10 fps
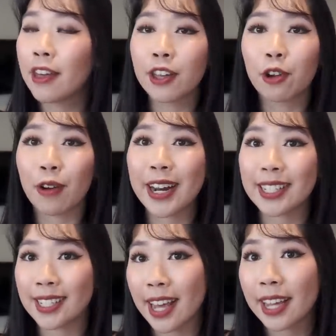the
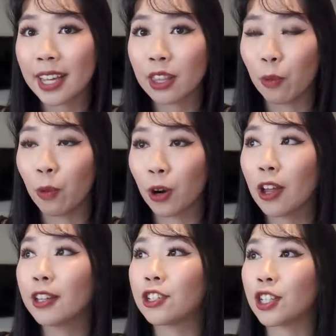greatest thing in the
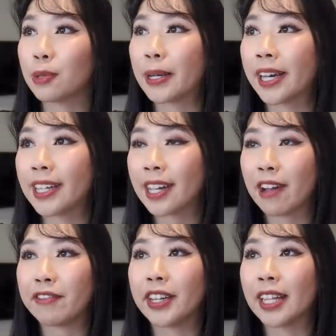world, just because
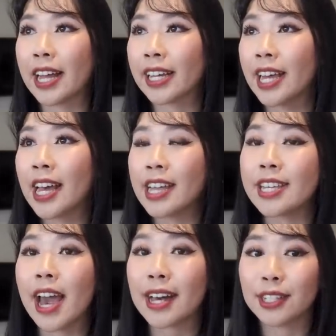I feel like,
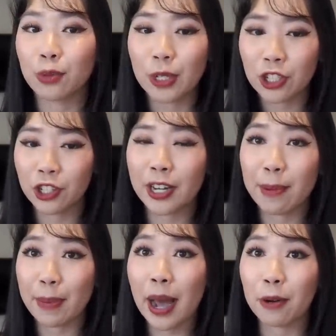yes, we should
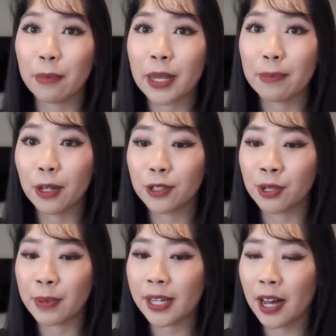empower people
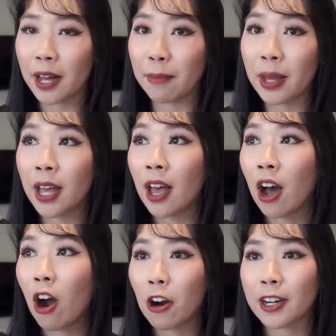to become
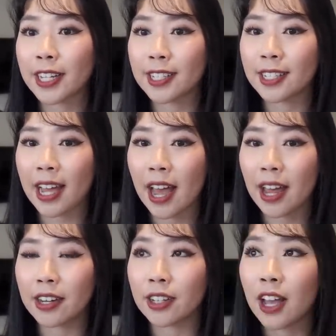artists
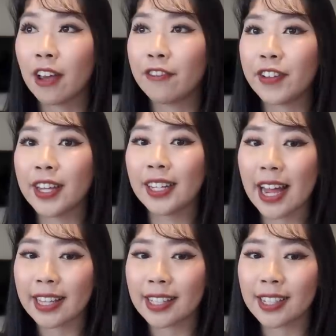and feel
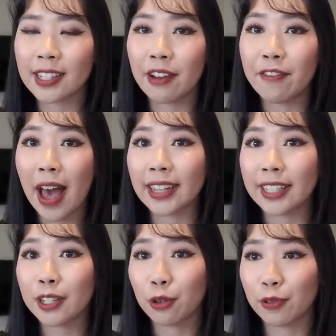like this is a
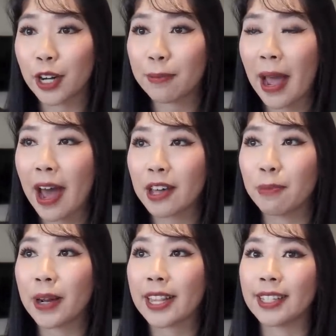valid career
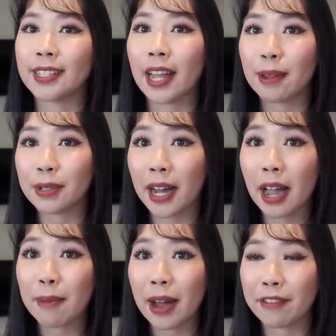path, but at the same
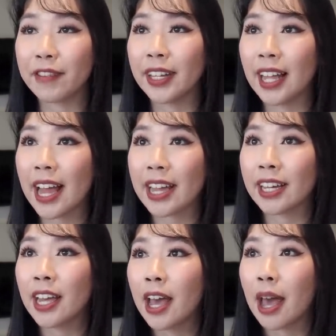time, I feel
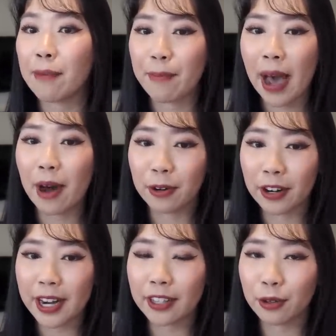like
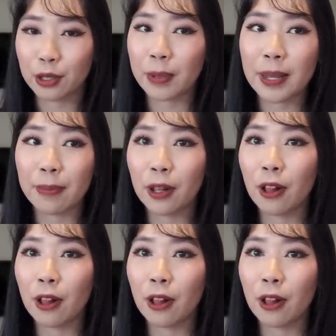empowering those people